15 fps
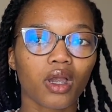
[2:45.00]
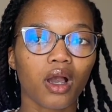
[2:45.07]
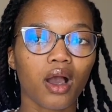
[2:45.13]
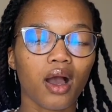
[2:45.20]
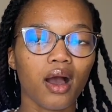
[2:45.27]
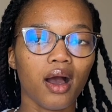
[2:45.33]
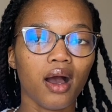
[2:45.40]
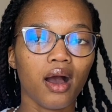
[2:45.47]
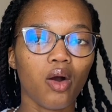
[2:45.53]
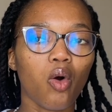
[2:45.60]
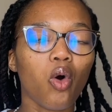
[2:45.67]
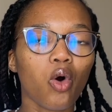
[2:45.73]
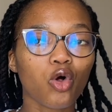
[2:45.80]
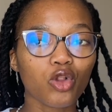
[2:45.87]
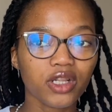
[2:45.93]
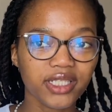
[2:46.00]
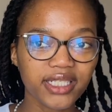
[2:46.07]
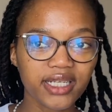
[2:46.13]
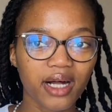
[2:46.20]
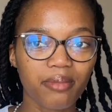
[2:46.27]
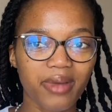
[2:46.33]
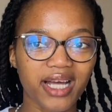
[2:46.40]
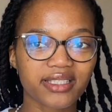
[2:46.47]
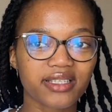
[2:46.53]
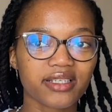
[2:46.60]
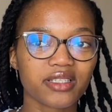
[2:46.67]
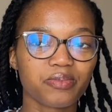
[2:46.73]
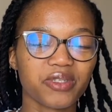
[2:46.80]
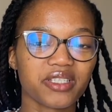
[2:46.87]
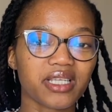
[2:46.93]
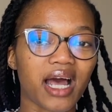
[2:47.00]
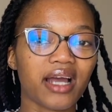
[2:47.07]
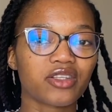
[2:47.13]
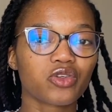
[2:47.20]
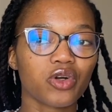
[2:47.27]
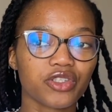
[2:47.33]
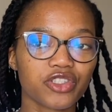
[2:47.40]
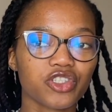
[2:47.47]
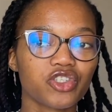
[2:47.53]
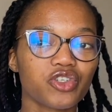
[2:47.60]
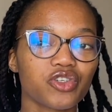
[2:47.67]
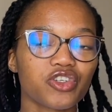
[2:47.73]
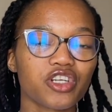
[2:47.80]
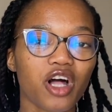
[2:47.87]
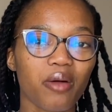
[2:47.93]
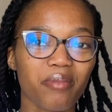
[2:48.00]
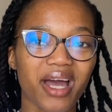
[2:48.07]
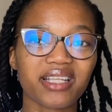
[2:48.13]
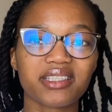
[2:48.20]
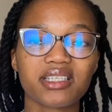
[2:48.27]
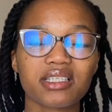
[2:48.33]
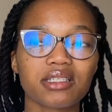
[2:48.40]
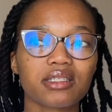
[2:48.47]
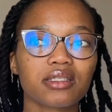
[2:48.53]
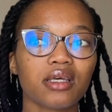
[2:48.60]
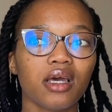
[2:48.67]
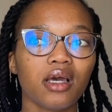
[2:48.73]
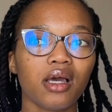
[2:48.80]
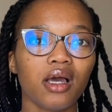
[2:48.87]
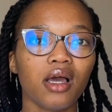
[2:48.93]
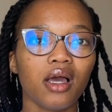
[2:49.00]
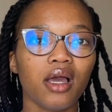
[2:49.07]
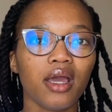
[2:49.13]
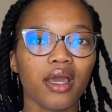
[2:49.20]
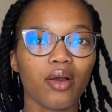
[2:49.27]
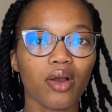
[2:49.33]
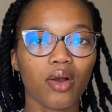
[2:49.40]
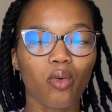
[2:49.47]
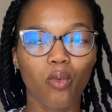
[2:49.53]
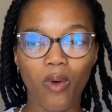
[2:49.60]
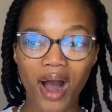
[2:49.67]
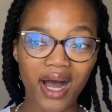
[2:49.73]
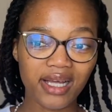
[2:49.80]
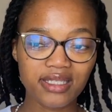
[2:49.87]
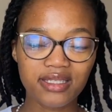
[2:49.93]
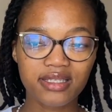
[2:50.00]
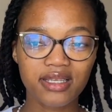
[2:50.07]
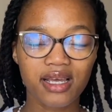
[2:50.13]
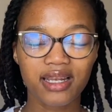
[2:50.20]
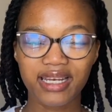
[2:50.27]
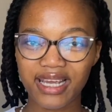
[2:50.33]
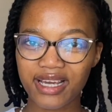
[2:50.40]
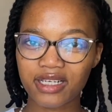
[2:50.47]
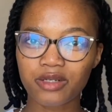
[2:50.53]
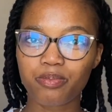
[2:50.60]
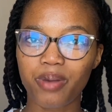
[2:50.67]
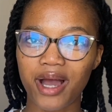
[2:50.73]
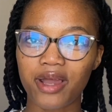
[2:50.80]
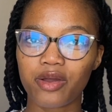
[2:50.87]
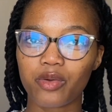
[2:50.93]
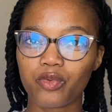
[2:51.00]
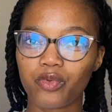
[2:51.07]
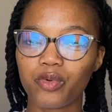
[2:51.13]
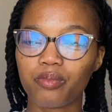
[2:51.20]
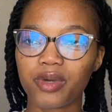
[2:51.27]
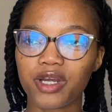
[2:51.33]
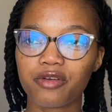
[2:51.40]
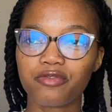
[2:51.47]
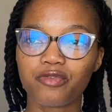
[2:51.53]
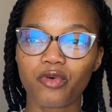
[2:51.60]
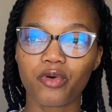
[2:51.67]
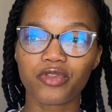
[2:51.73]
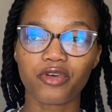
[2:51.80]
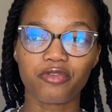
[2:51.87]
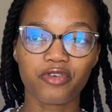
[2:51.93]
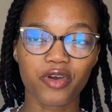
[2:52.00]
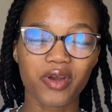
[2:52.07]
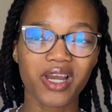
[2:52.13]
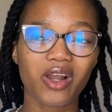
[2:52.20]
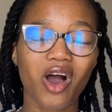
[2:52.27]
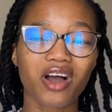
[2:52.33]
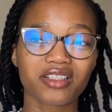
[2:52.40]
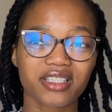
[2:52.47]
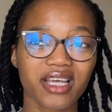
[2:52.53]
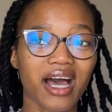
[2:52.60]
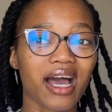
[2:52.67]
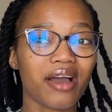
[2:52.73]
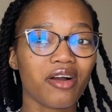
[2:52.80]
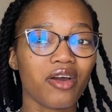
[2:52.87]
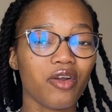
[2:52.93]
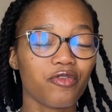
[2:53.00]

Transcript: all legal matters besides constitutional matters, was led by a woman for the very long time.